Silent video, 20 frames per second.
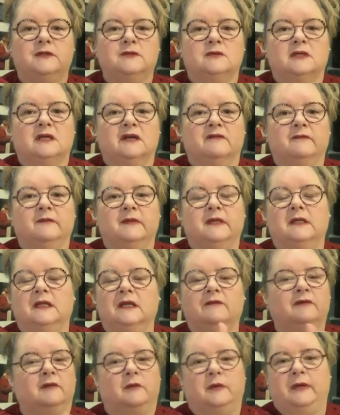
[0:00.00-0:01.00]
federal government
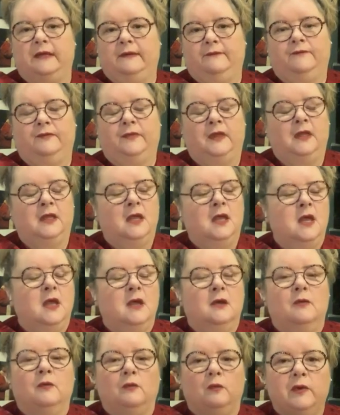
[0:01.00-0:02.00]
everywhere,
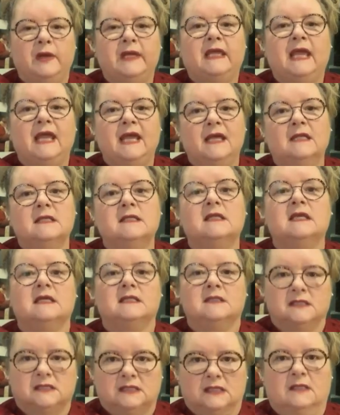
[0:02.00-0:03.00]
we can
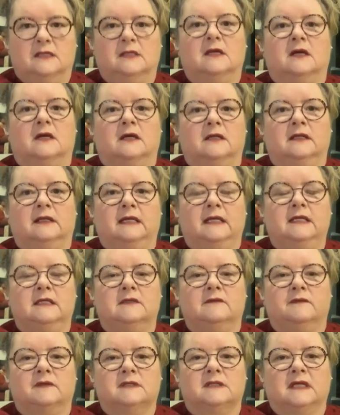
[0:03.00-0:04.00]
then see the
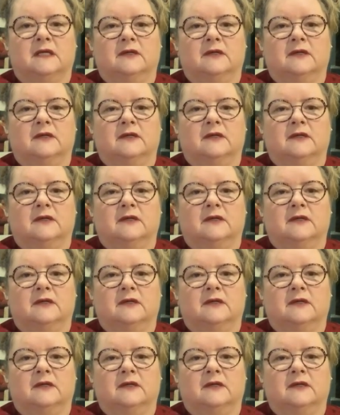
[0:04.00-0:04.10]
end of the